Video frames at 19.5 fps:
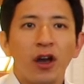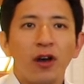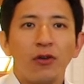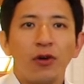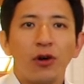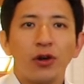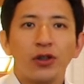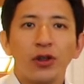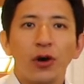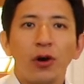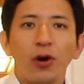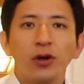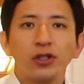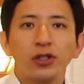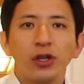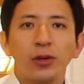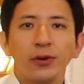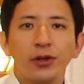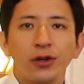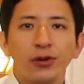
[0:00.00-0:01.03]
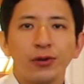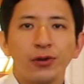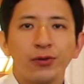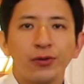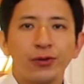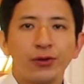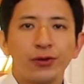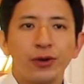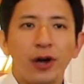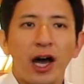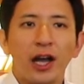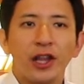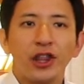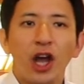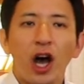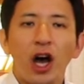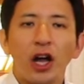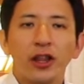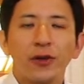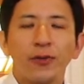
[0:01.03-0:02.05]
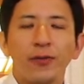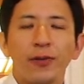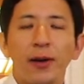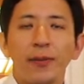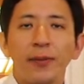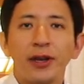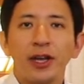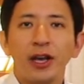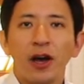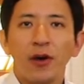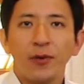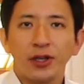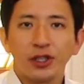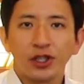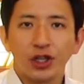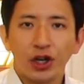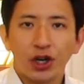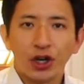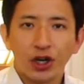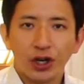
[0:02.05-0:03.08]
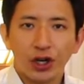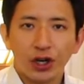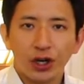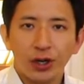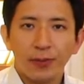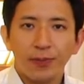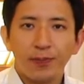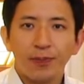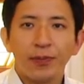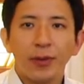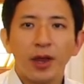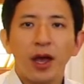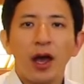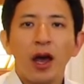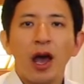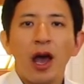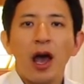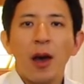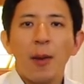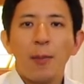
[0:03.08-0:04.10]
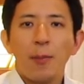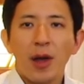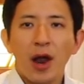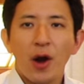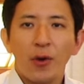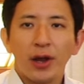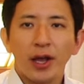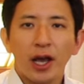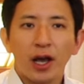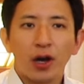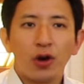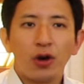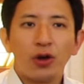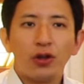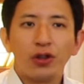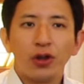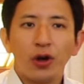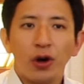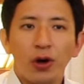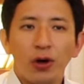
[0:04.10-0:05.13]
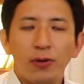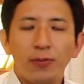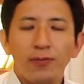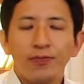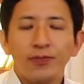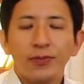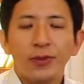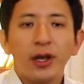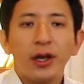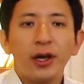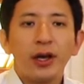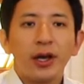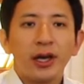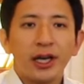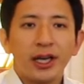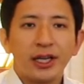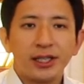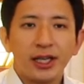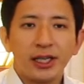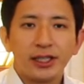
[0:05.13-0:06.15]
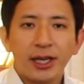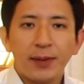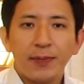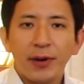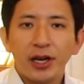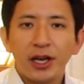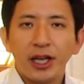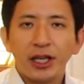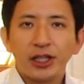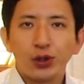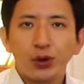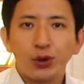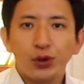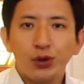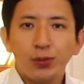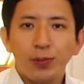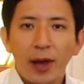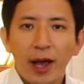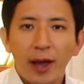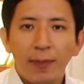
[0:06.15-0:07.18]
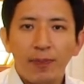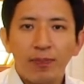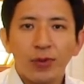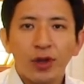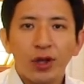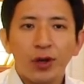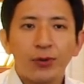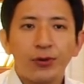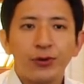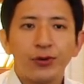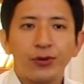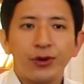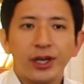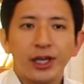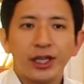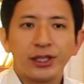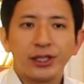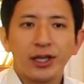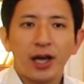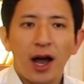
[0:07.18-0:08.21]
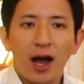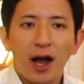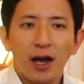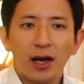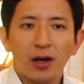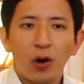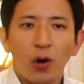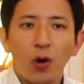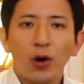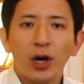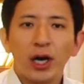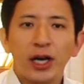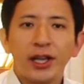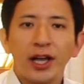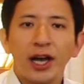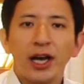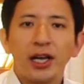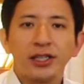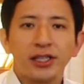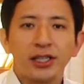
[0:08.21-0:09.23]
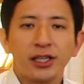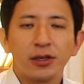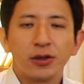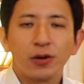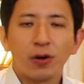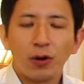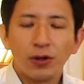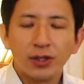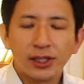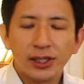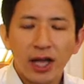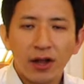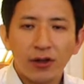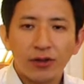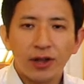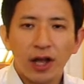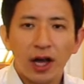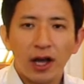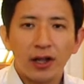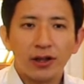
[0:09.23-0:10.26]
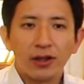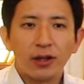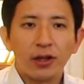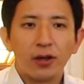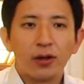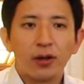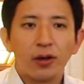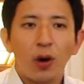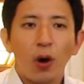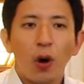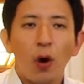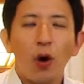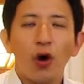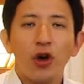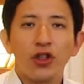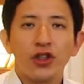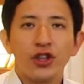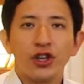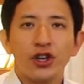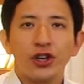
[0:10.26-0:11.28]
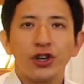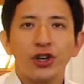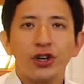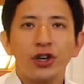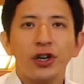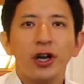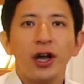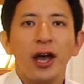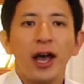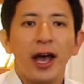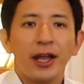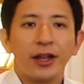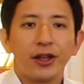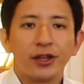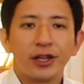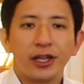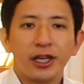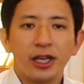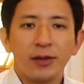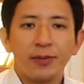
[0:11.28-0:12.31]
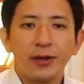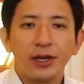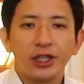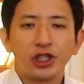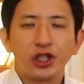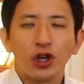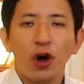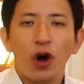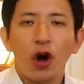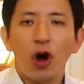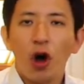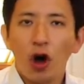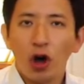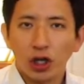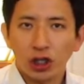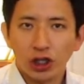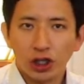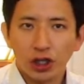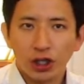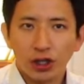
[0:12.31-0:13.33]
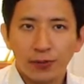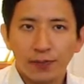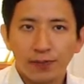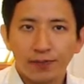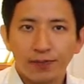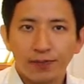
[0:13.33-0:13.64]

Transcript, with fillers: For those of you who are not familiar with her, Marie Kondo is a Japanese woman who is an organizing consultant, author, and a TV show host.